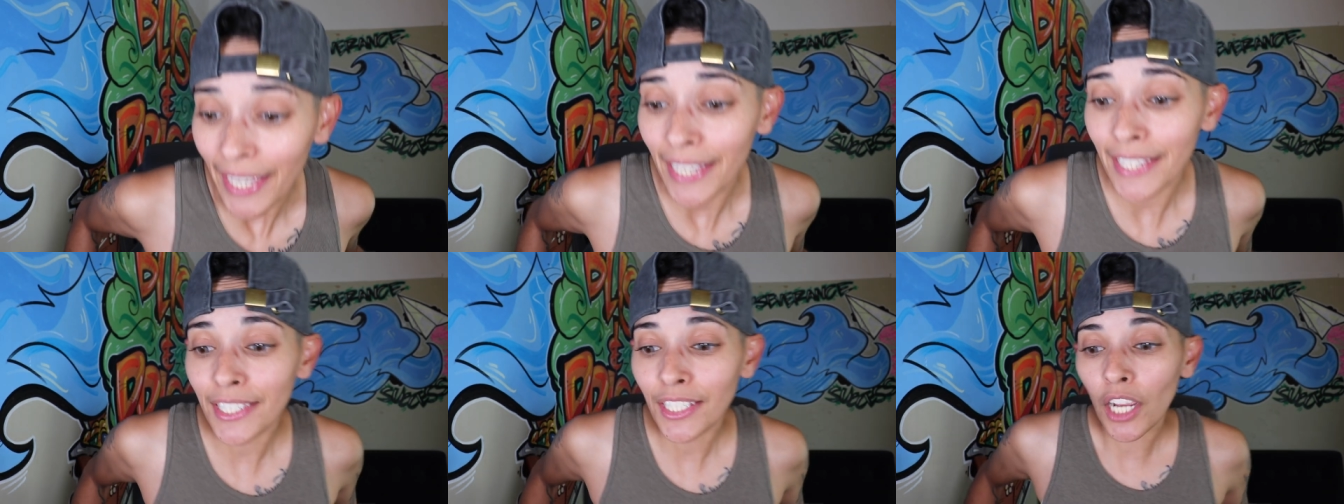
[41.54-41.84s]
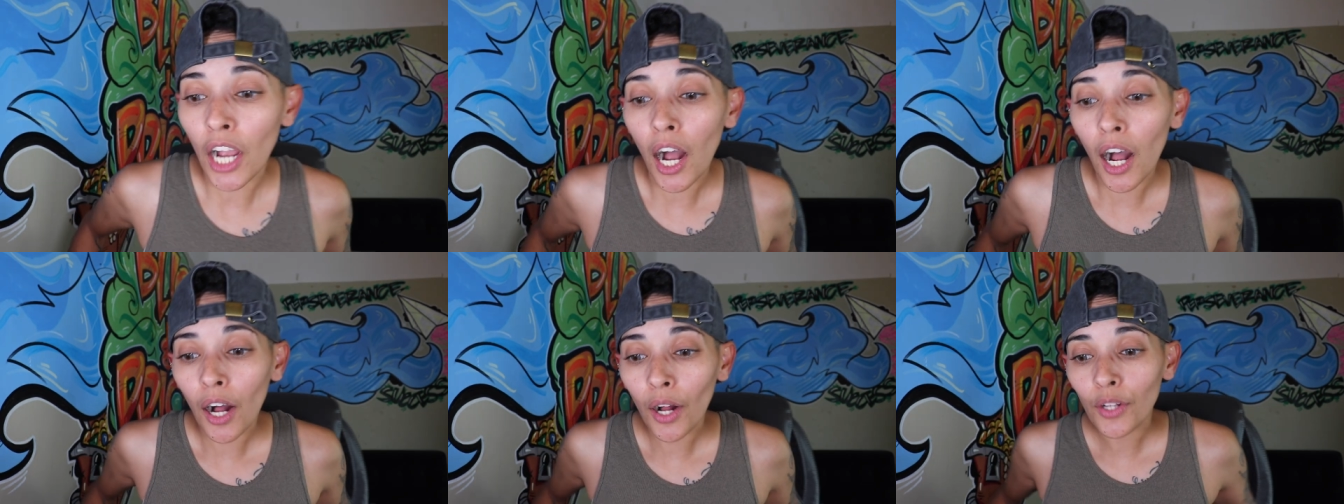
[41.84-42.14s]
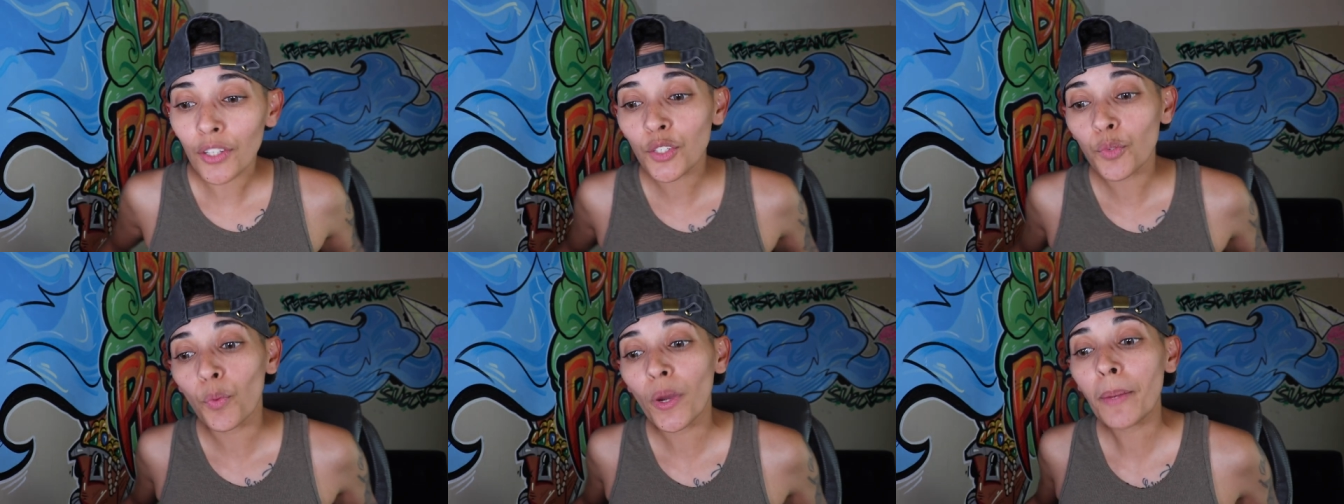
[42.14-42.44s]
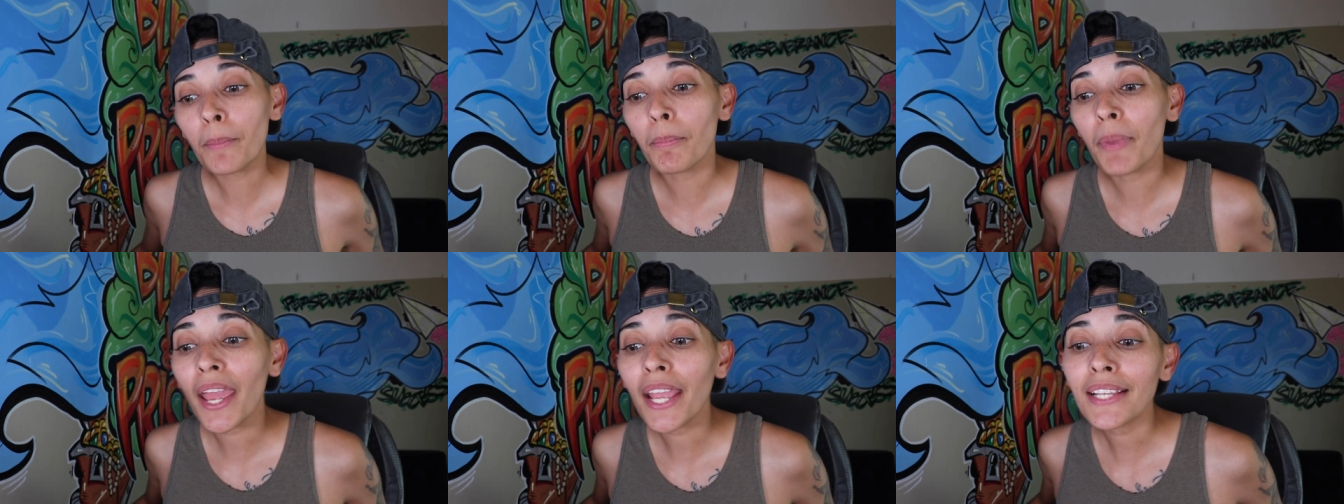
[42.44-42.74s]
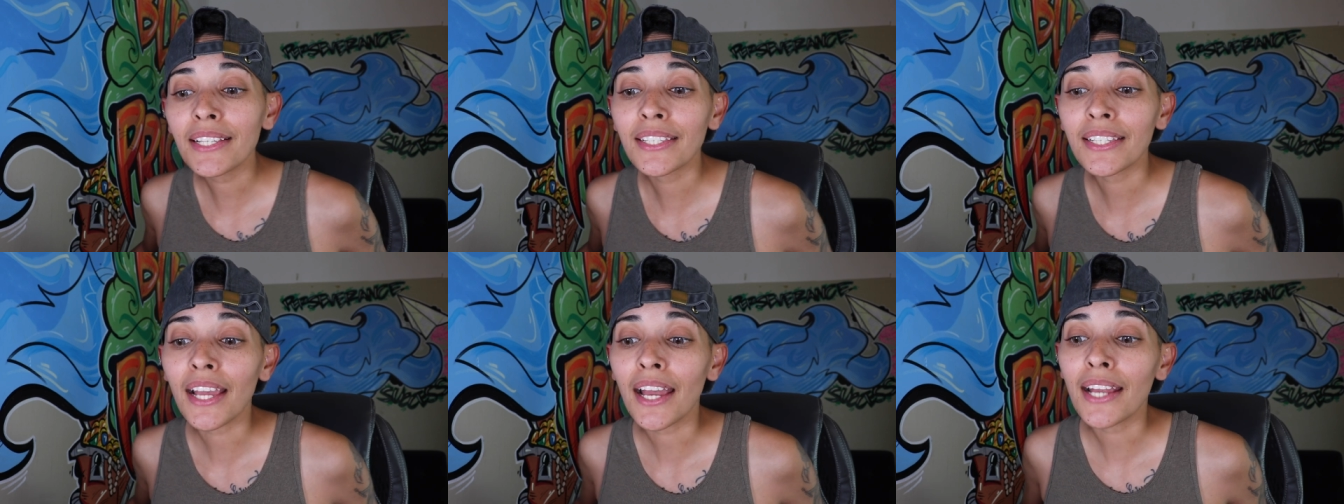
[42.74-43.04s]
is called When
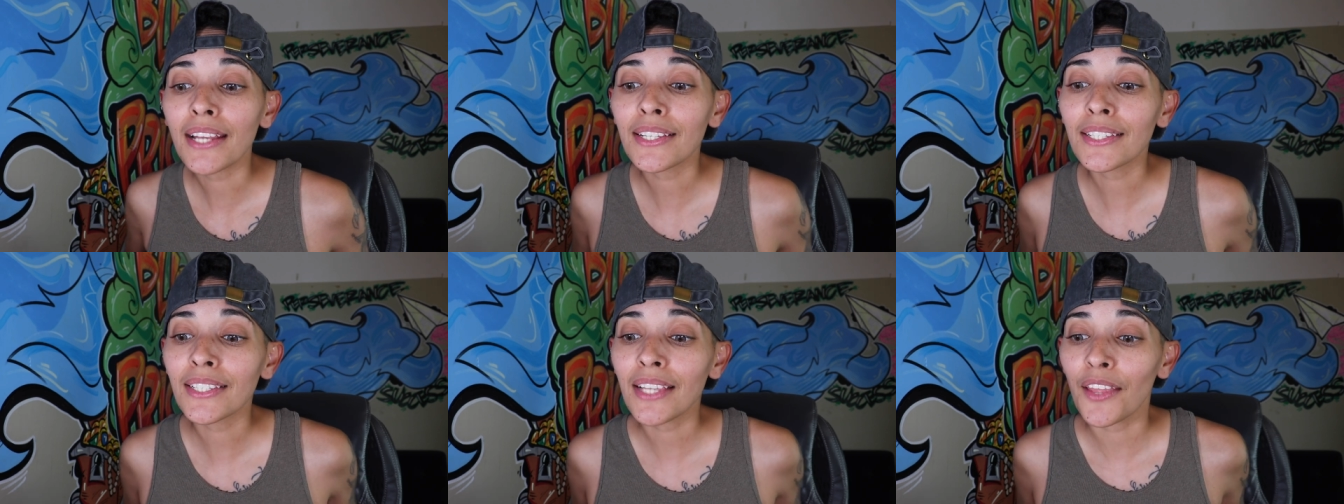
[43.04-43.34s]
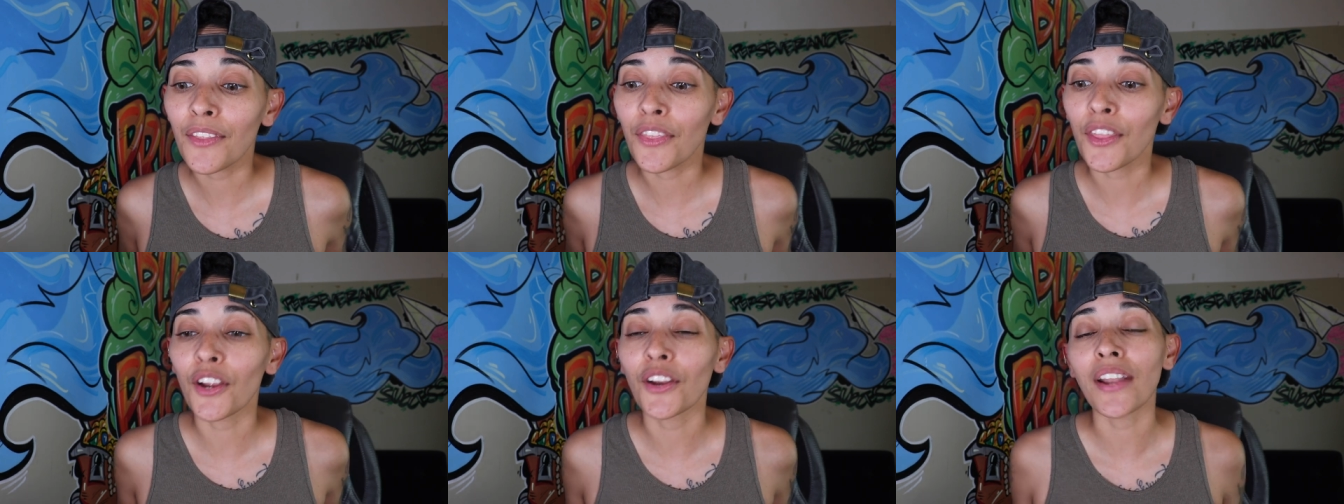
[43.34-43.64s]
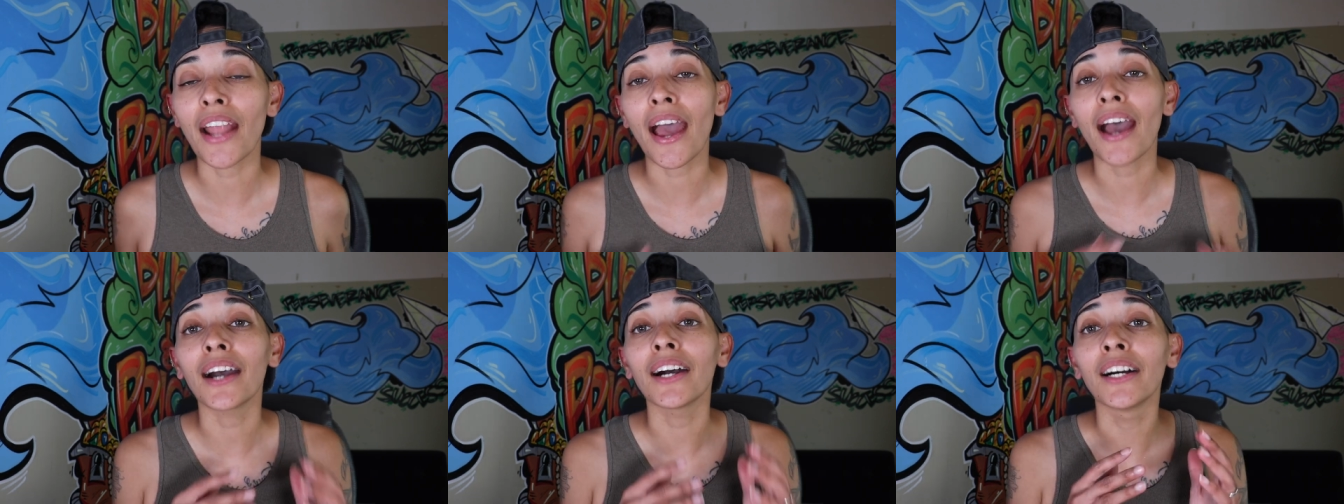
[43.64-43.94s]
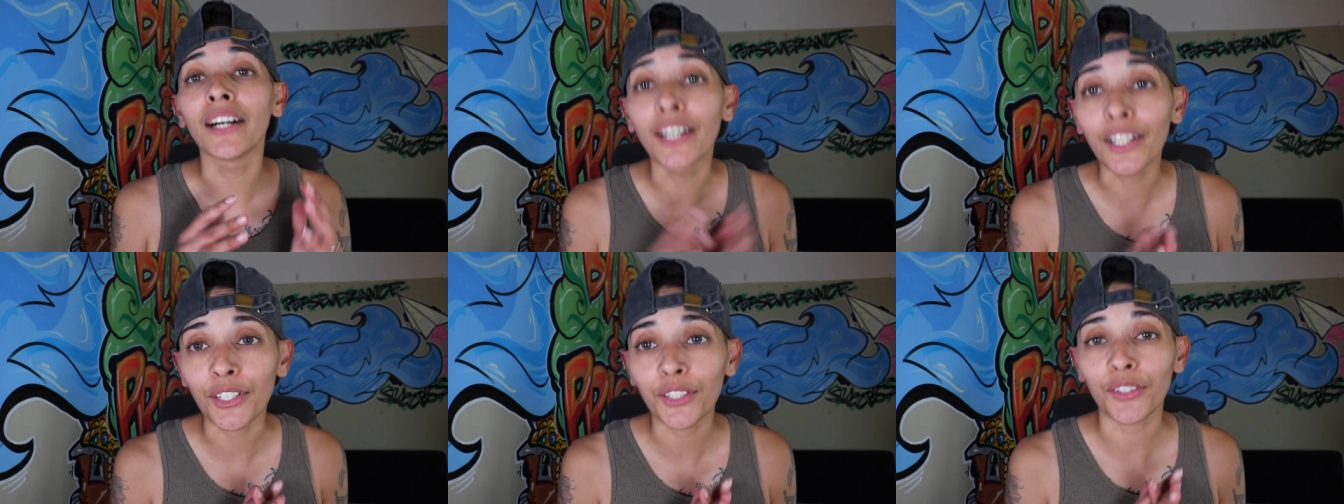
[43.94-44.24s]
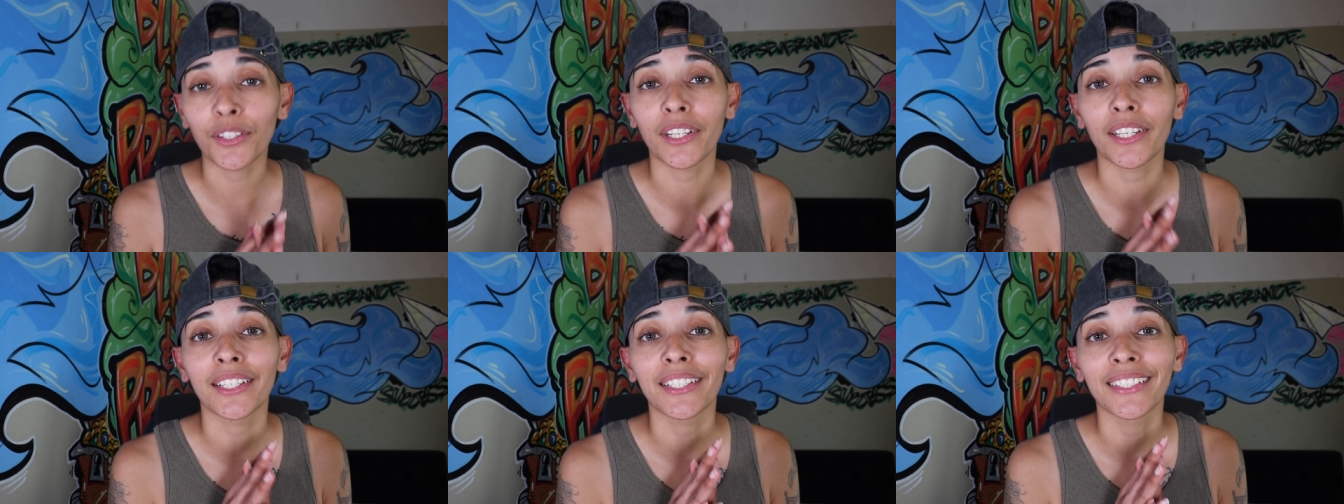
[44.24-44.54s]
Bae Says They're Not
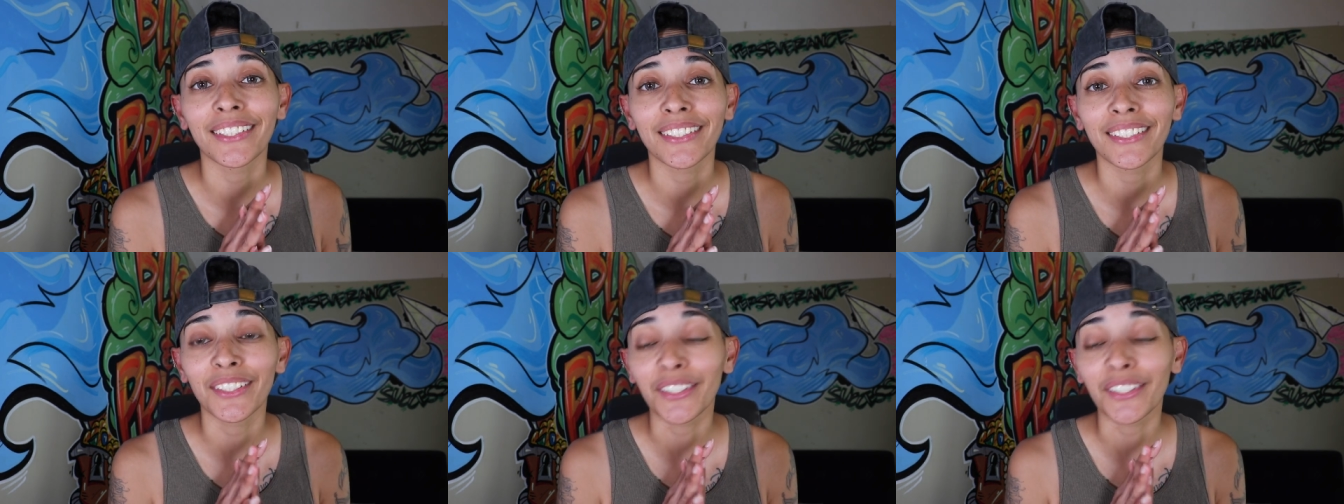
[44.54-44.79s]
Hungry.